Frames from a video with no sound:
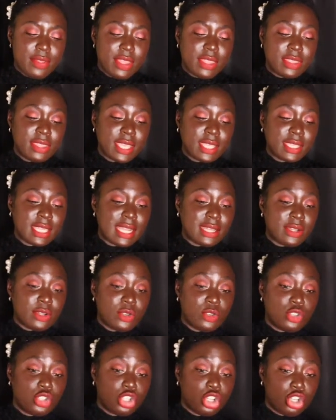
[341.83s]
The thing that
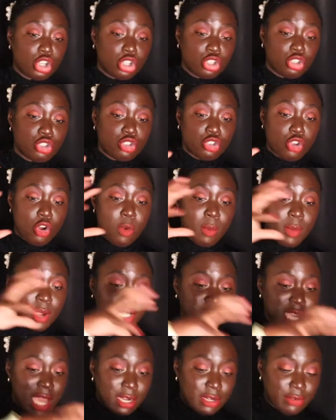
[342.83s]
took so
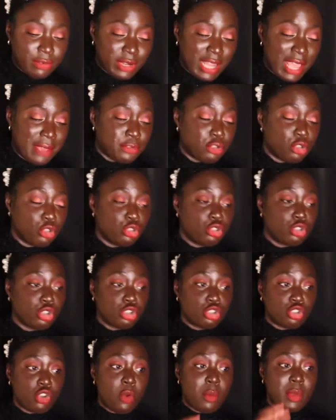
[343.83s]
much out of her life, she
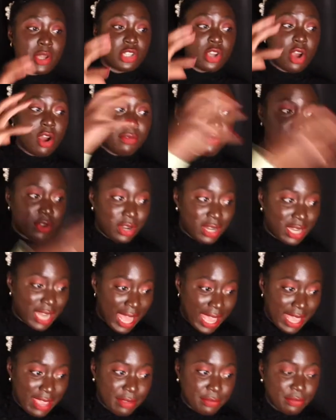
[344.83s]
took so much off her
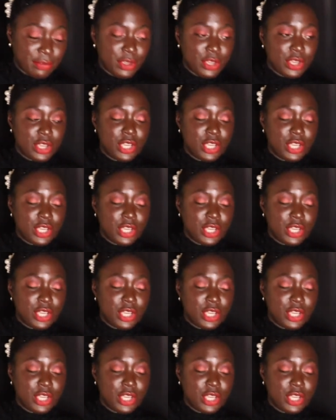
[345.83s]
life,